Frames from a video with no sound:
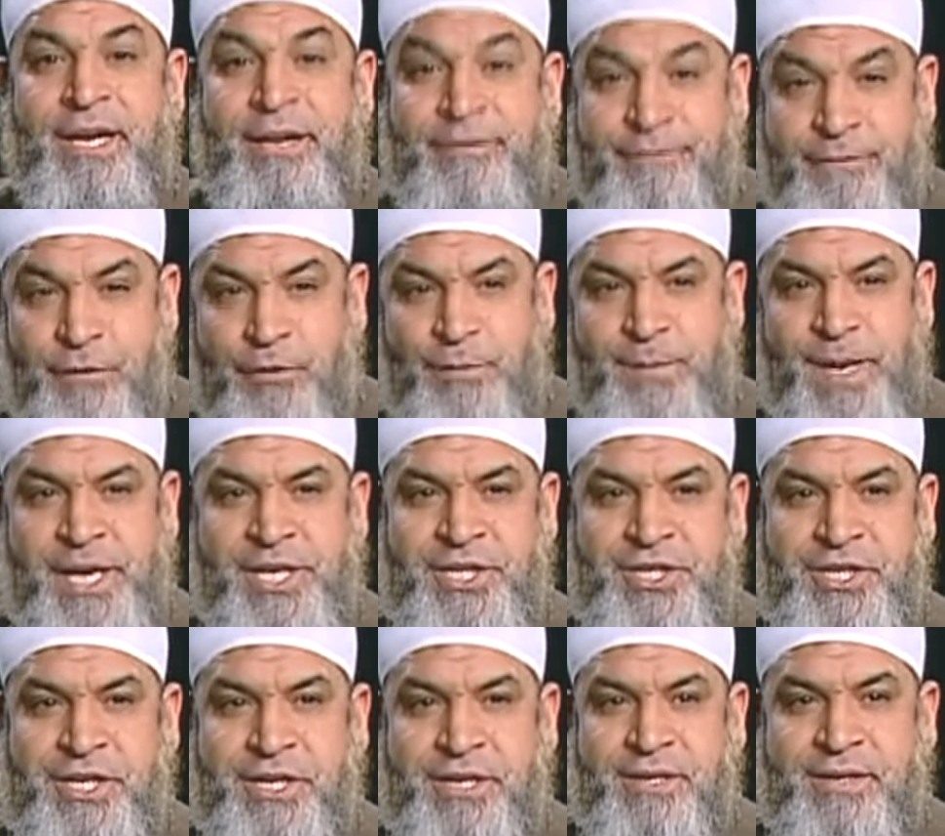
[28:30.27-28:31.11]

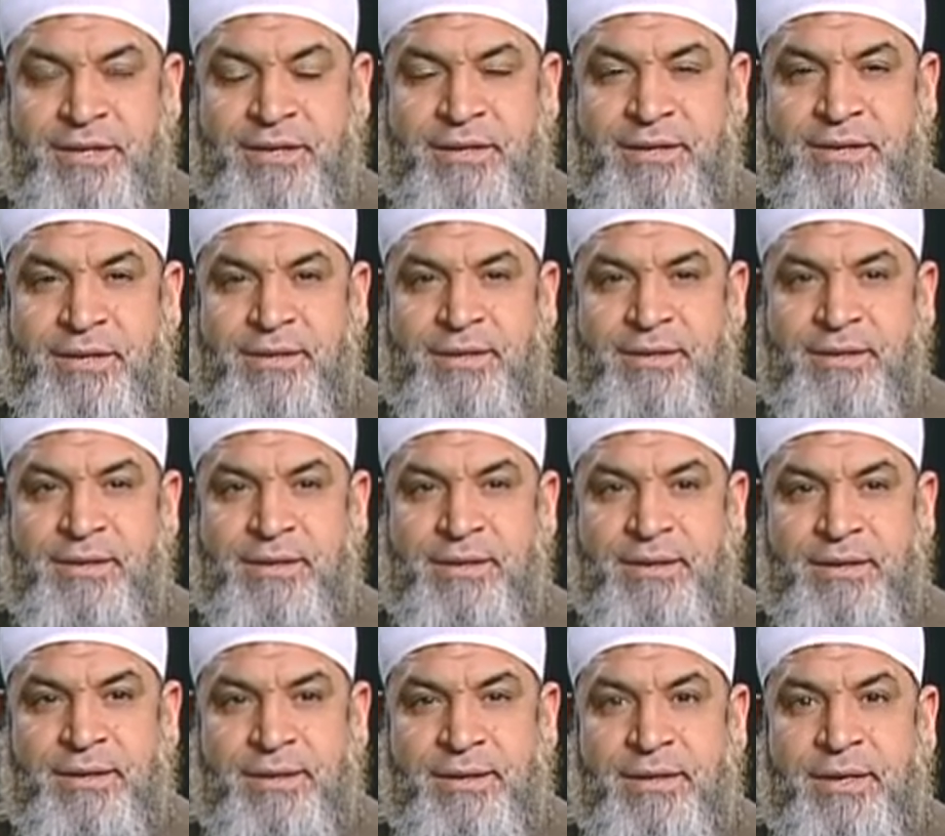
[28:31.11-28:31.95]
information
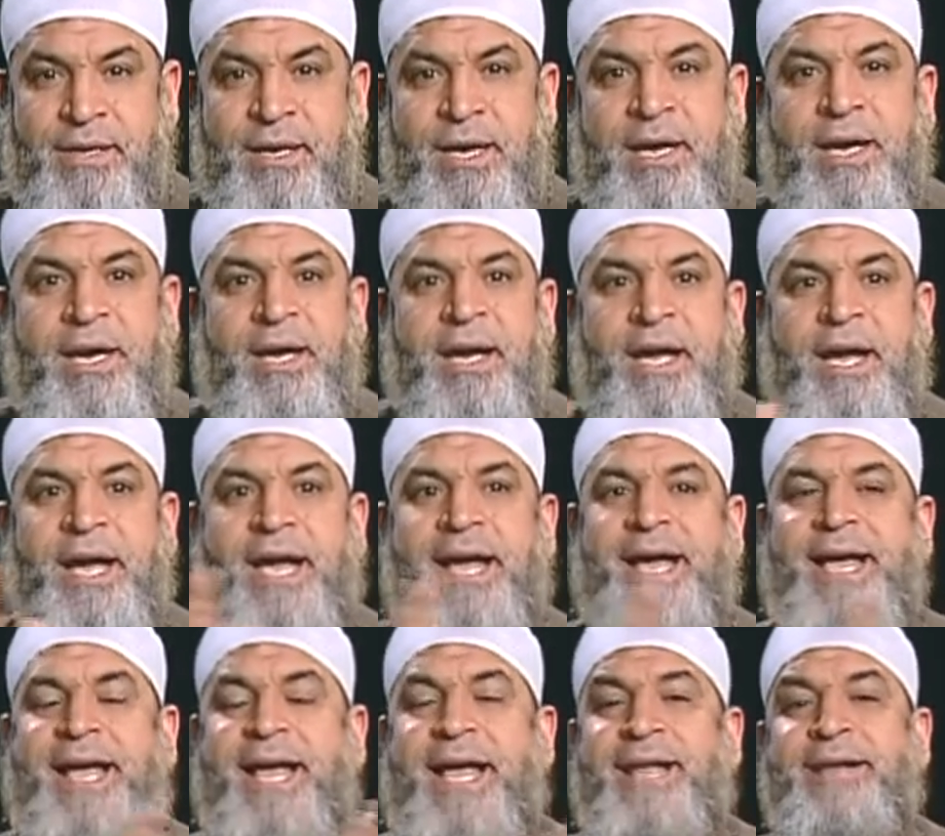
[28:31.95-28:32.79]

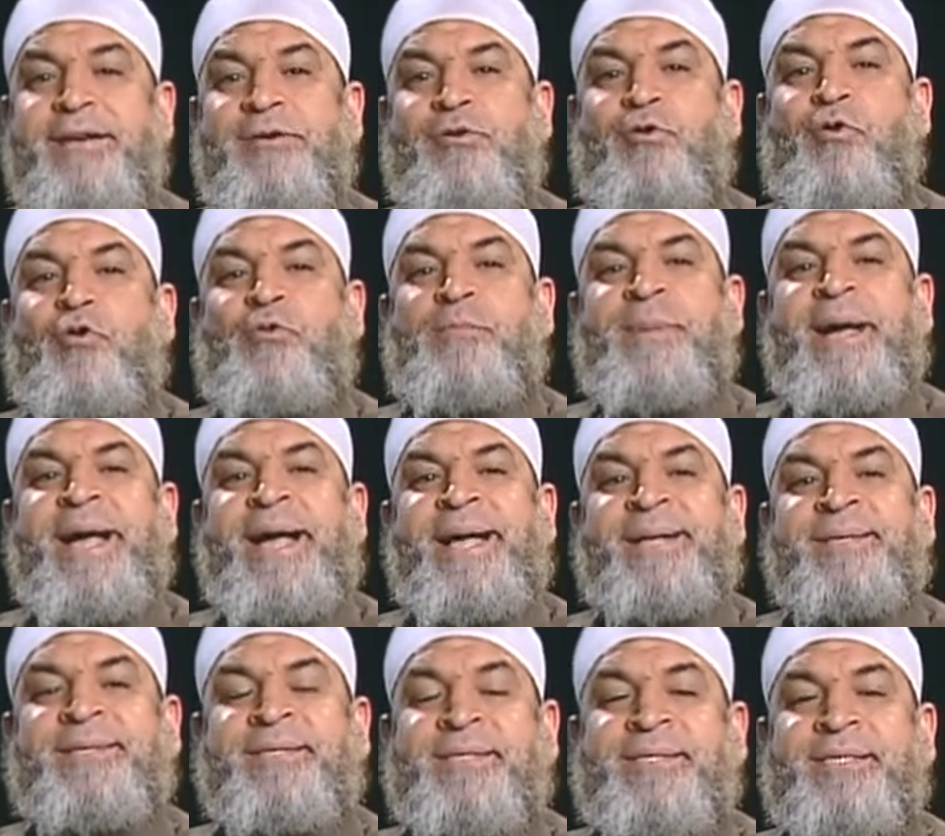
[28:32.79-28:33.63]
and
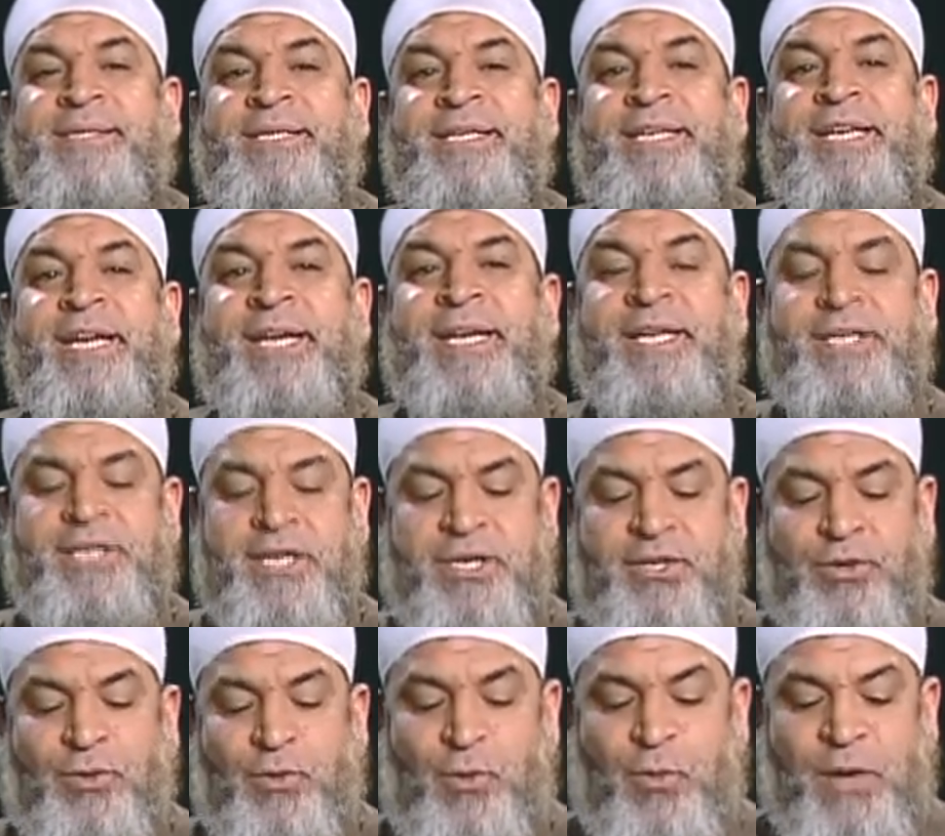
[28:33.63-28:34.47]
commands,
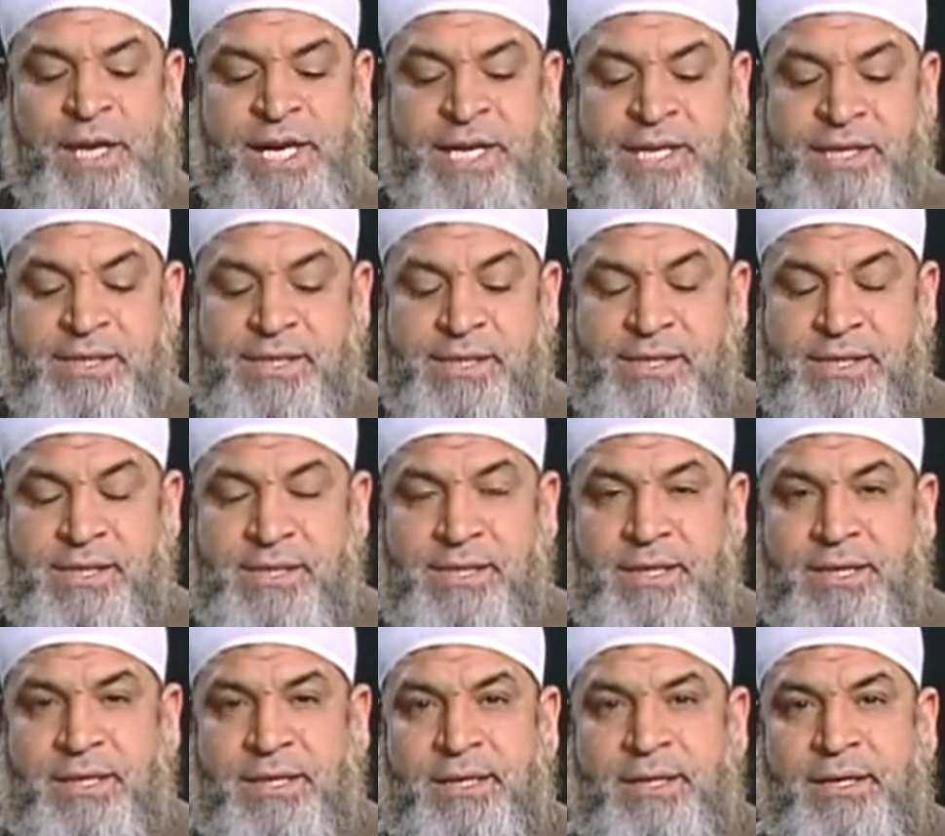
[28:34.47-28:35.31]
religious
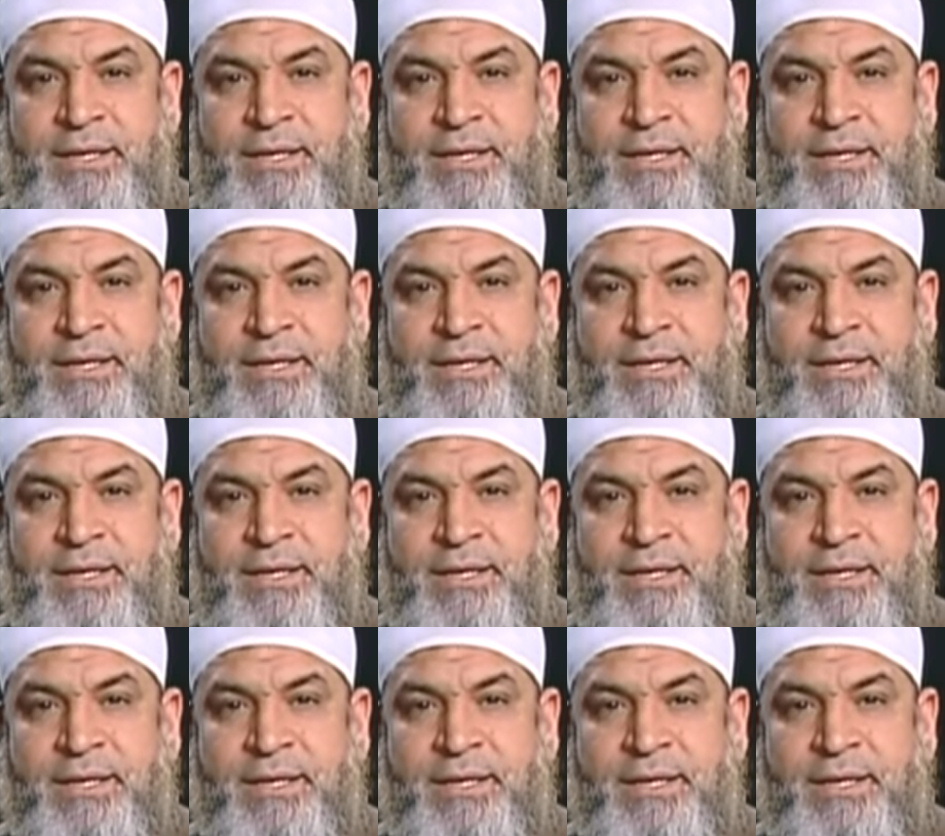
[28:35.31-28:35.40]
rulings,